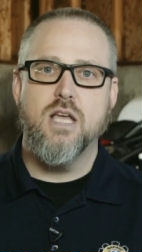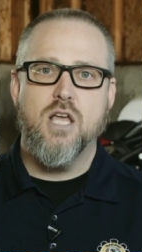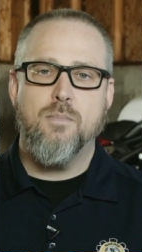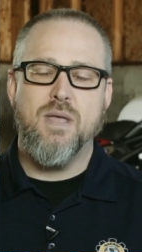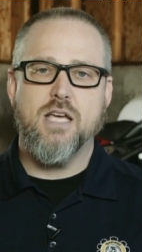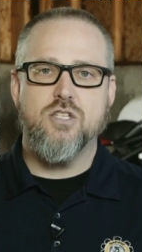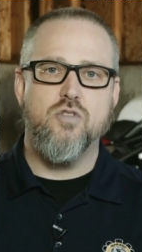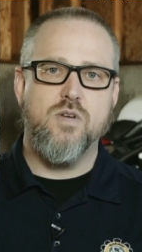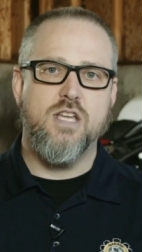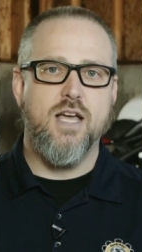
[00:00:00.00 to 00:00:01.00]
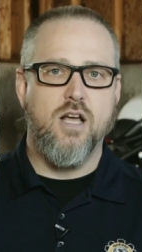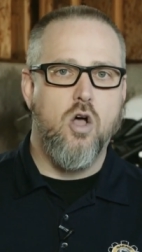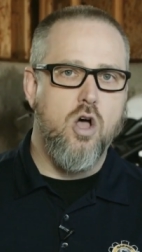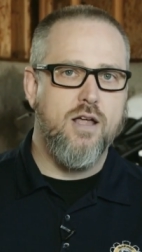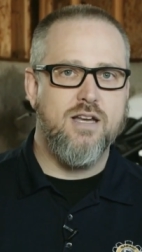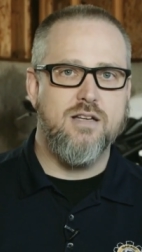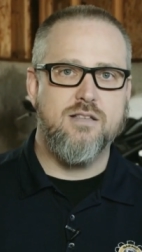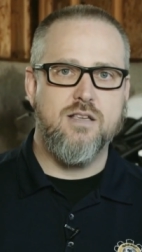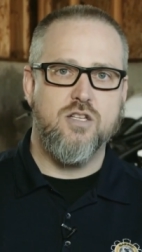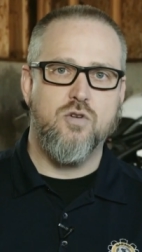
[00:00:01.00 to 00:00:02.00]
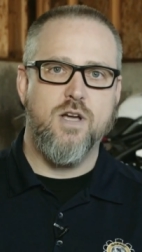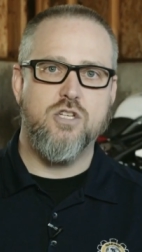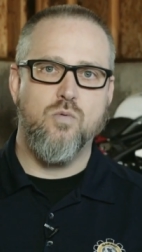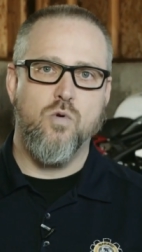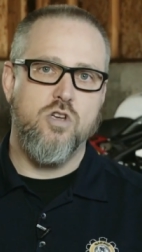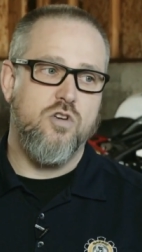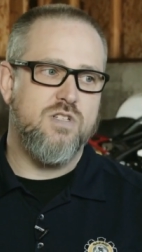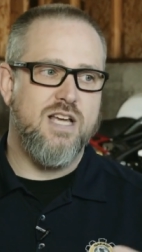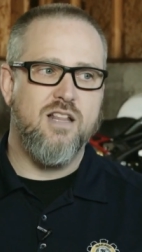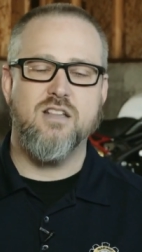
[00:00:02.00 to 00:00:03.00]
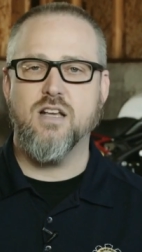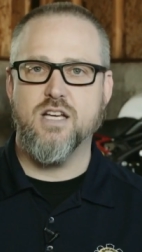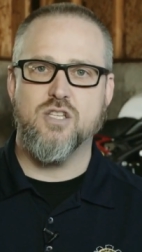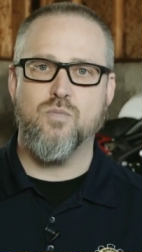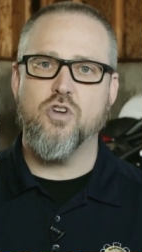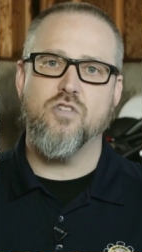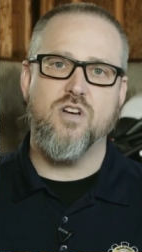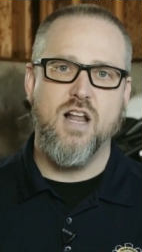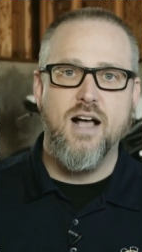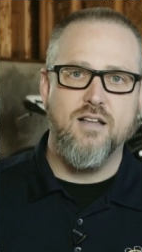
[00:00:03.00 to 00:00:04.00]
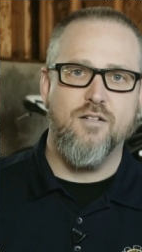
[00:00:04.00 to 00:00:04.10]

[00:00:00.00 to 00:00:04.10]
Because you can get caught in a situation where you're telling the customer you're not going to